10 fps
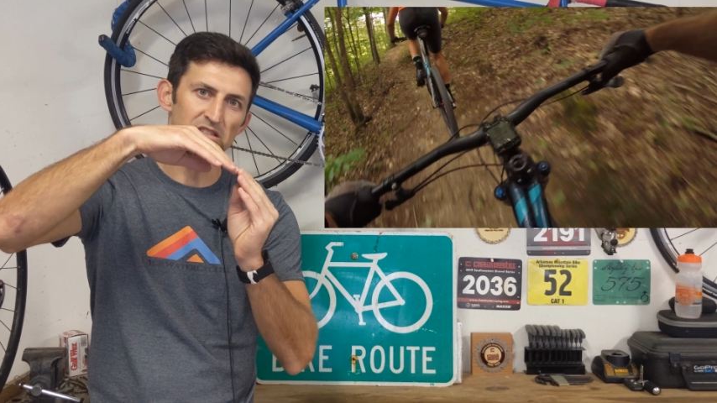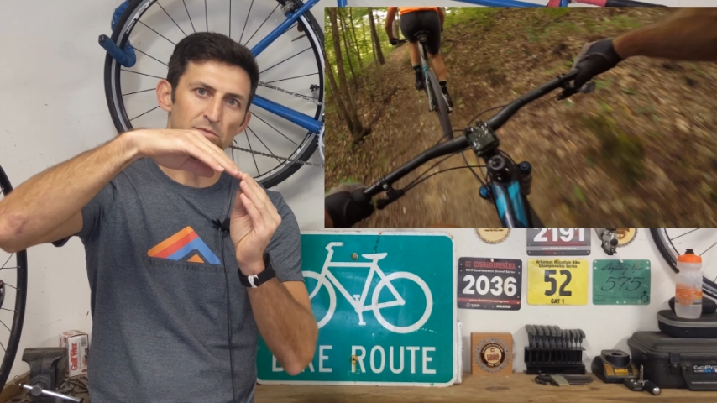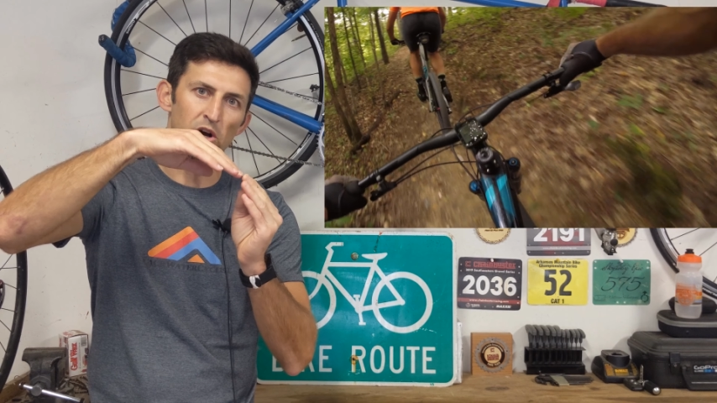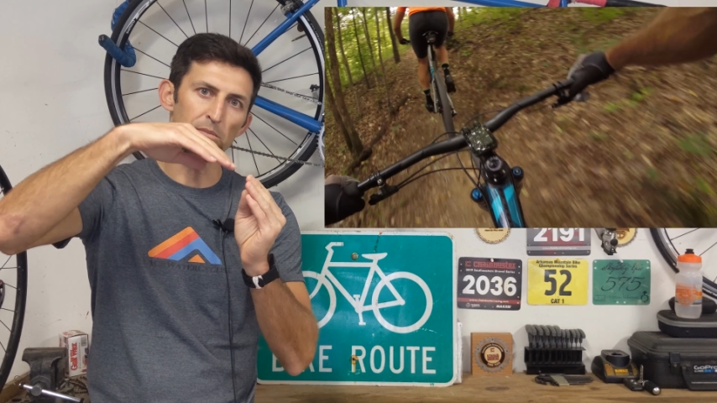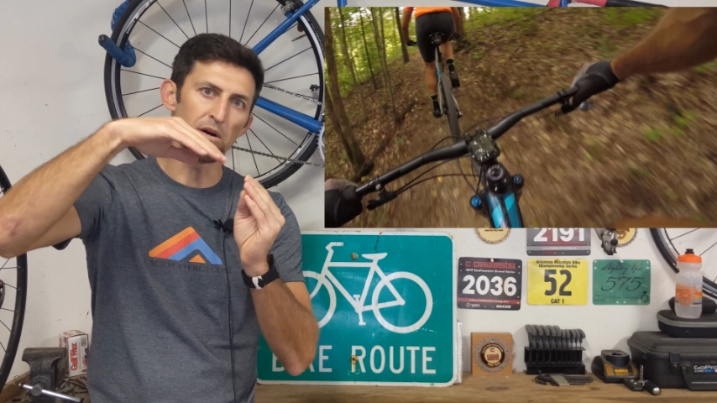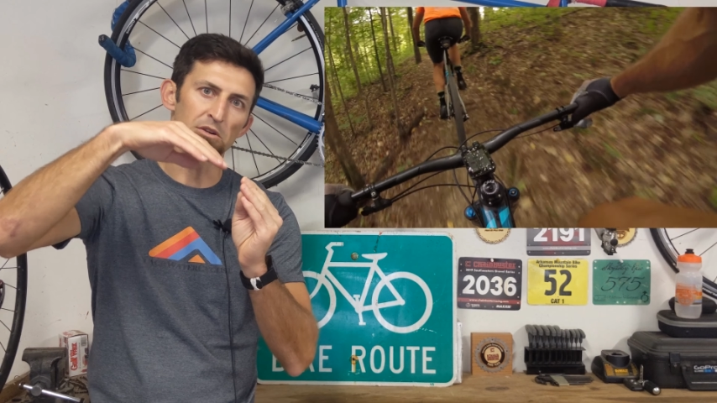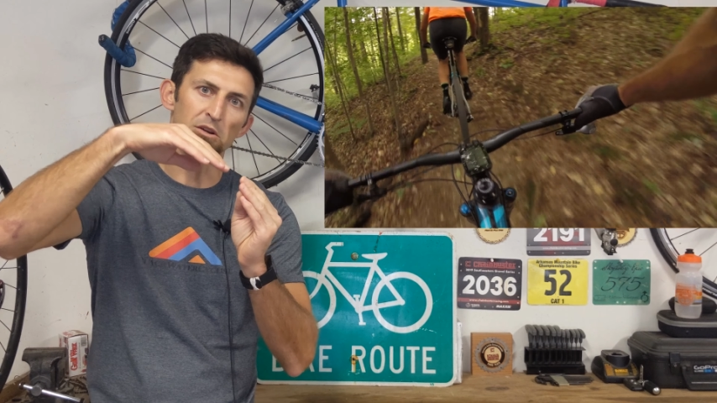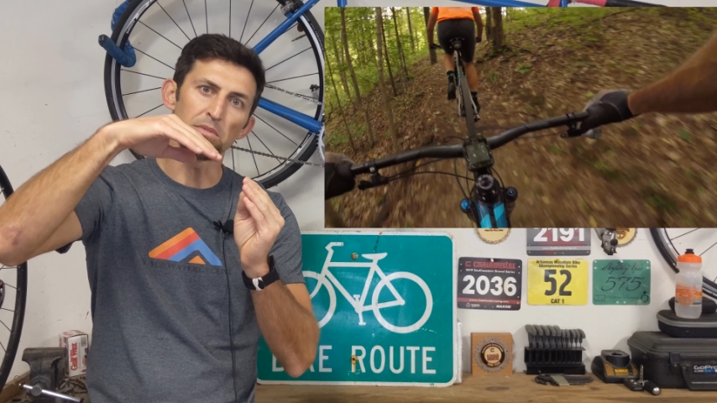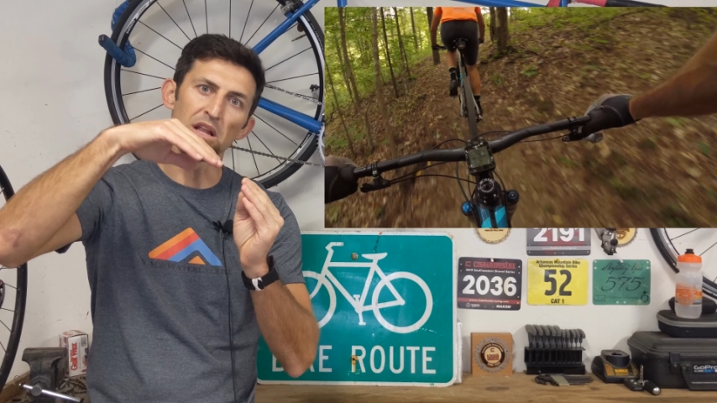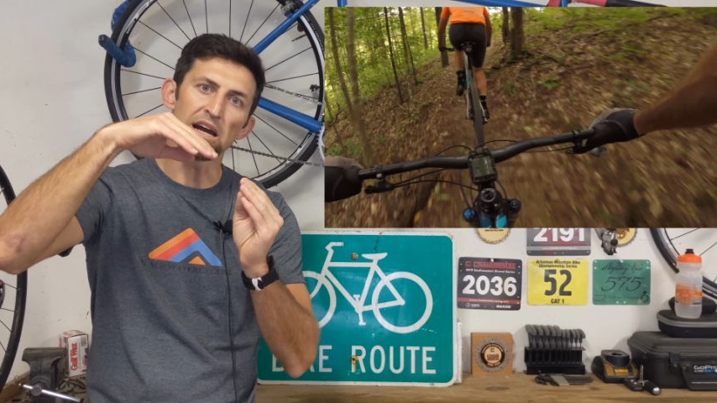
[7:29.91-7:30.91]
small bump
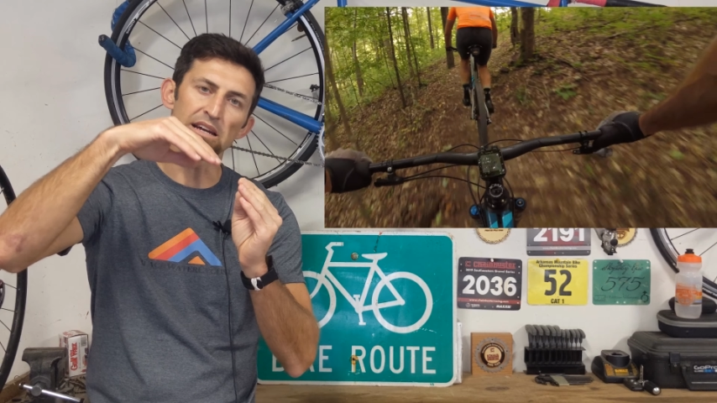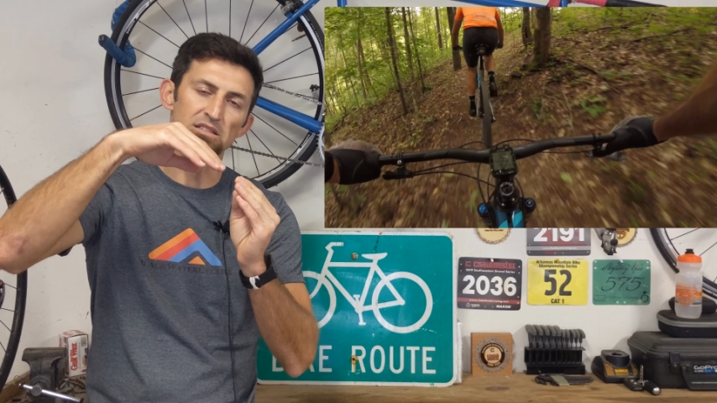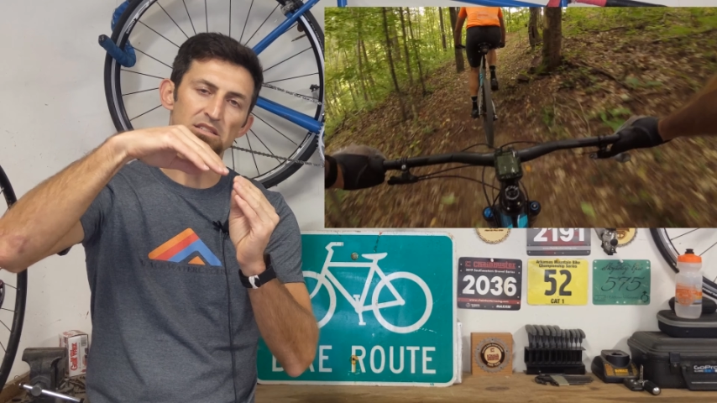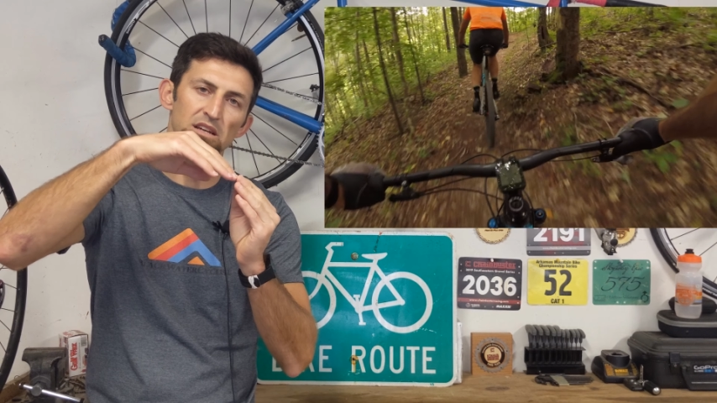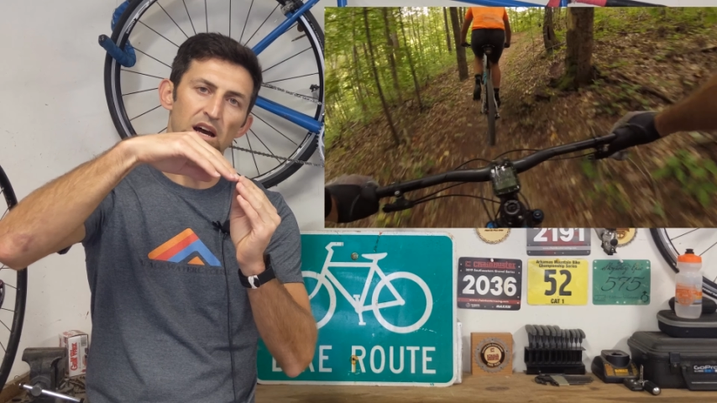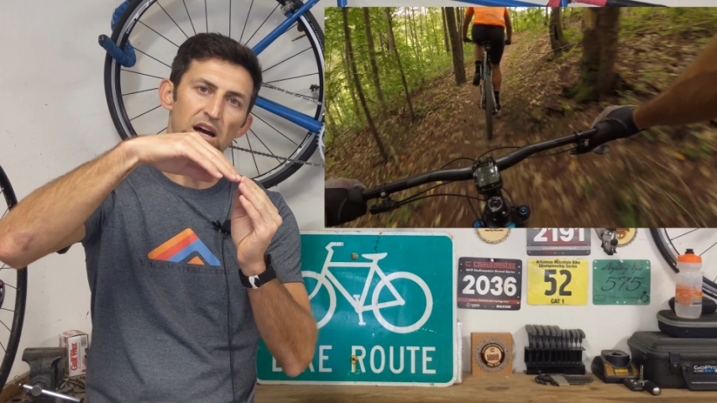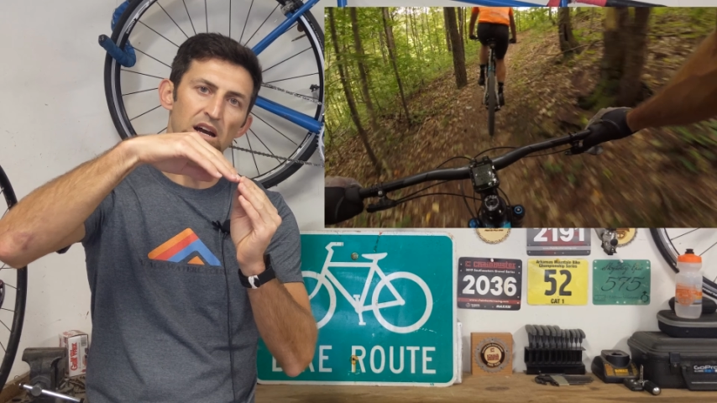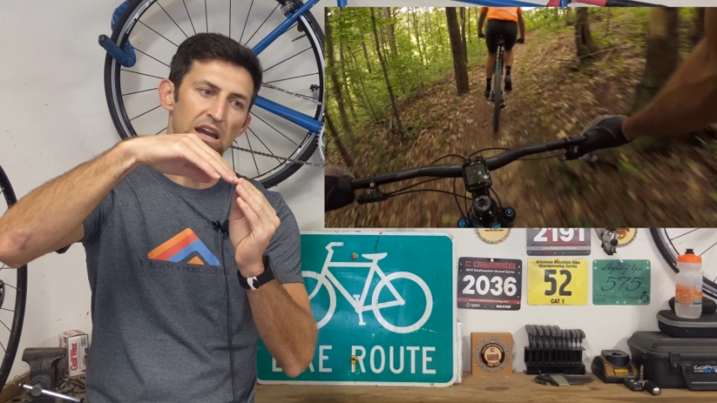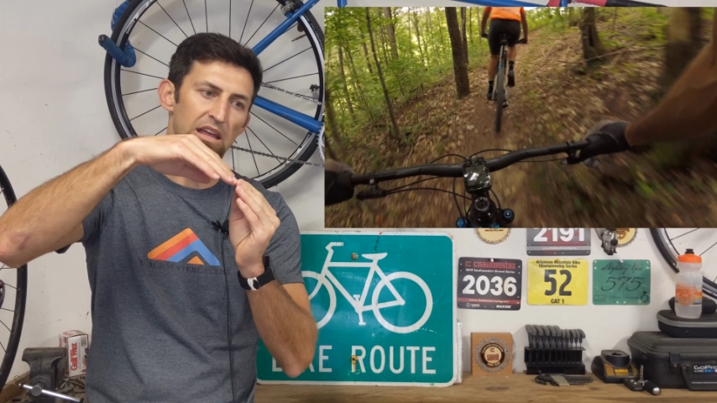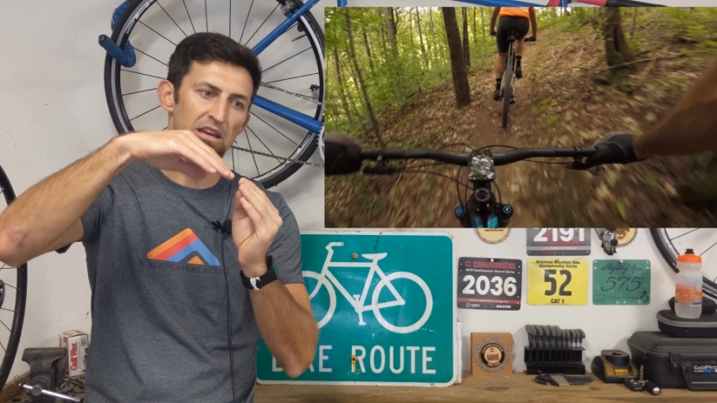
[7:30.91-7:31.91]
compliance.
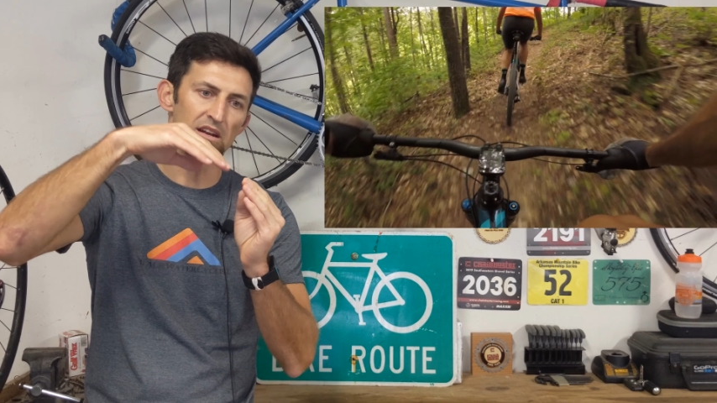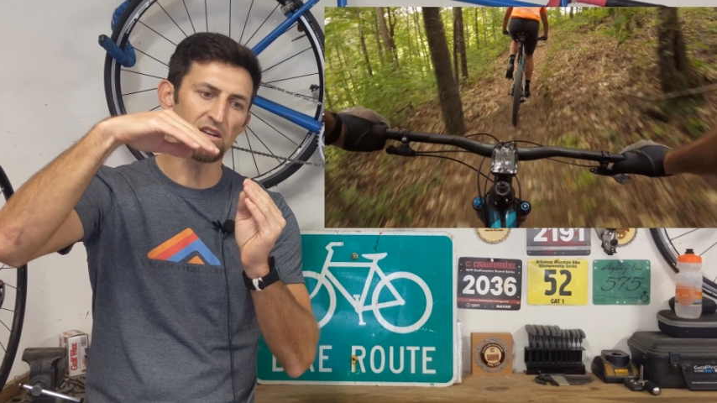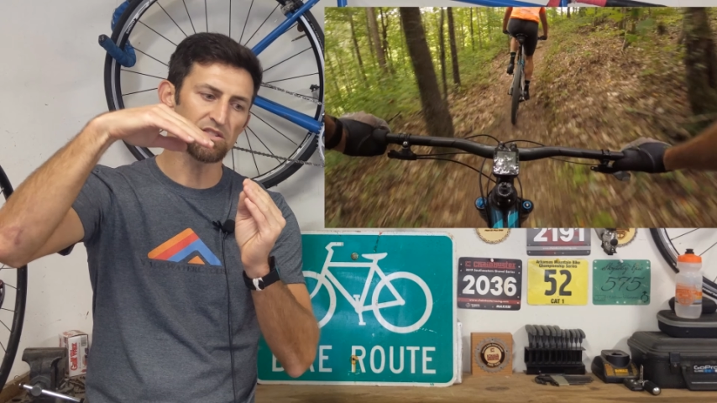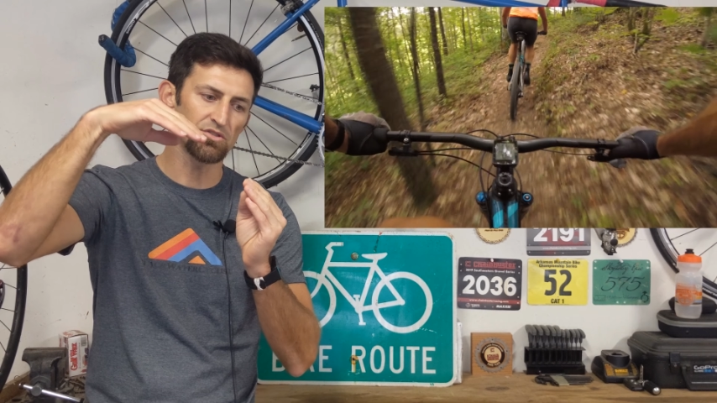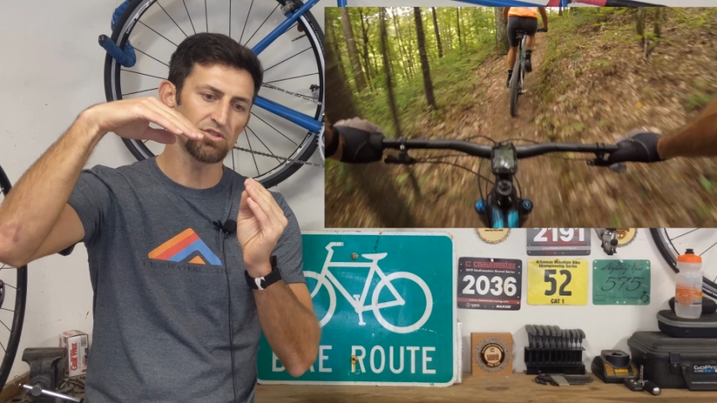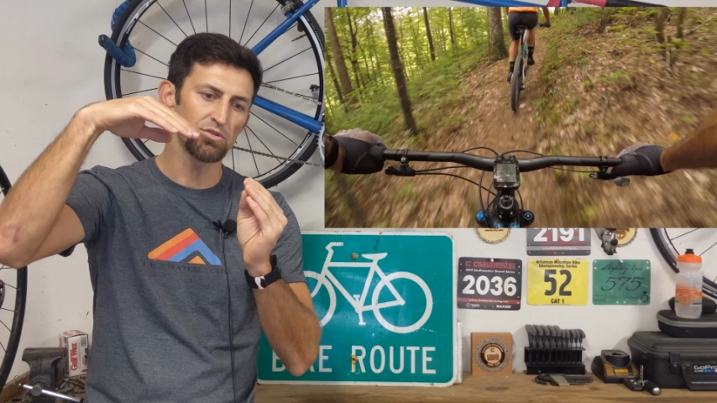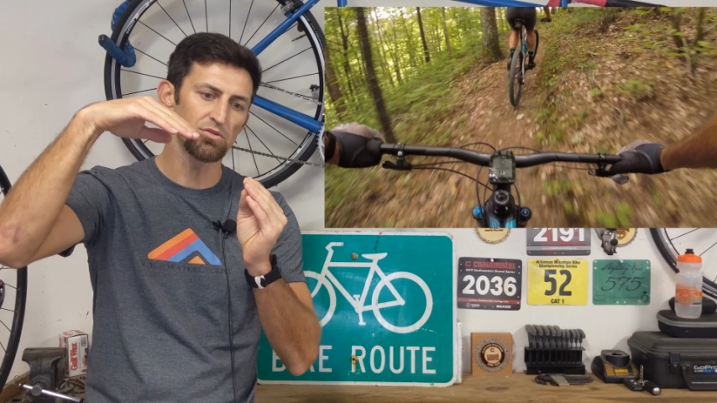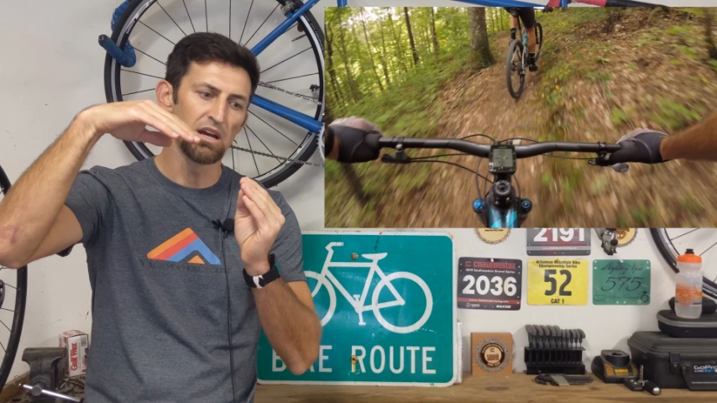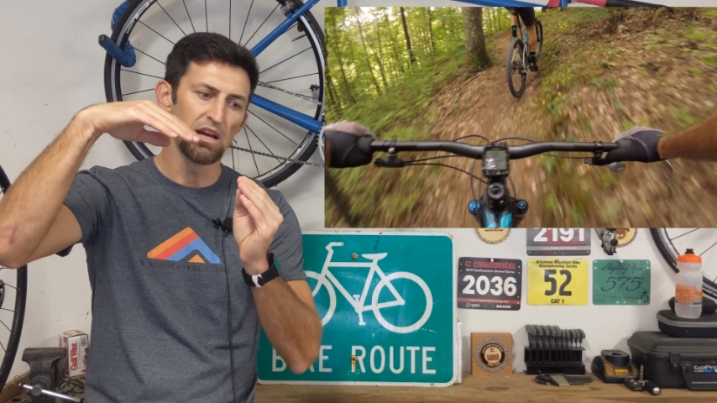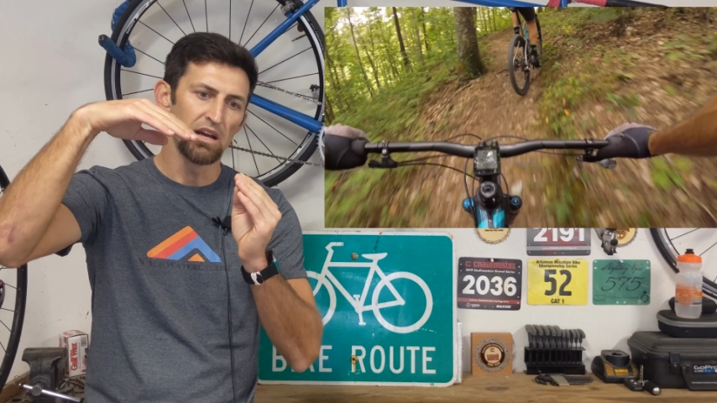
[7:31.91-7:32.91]
And then also too,